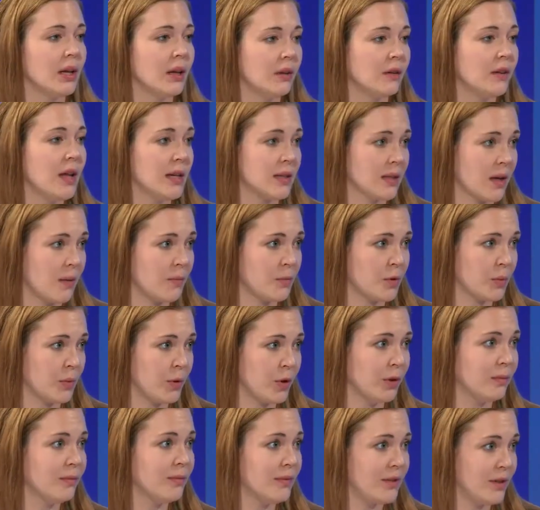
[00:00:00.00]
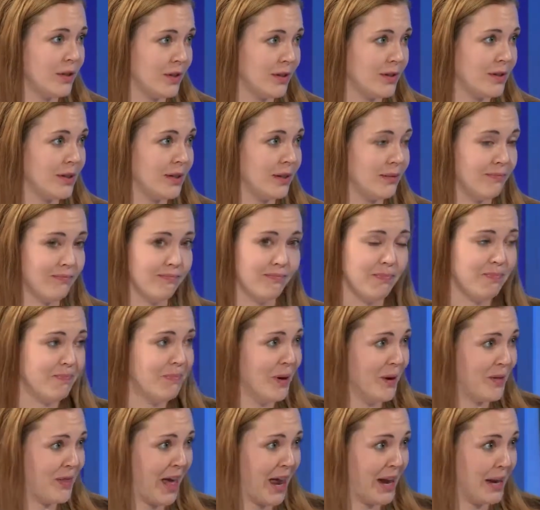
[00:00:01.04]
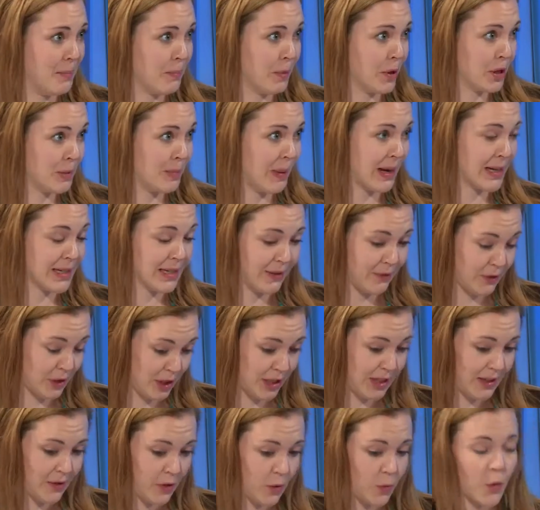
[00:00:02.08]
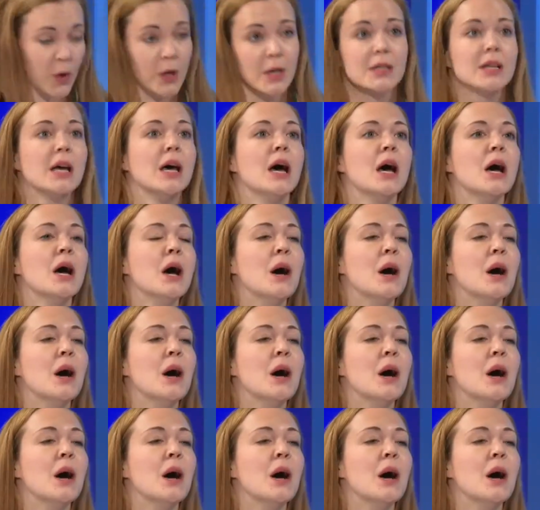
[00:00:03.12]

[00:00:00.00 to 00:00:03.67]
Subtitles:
getting less comfortable, just to put that in perspective, which is even worse.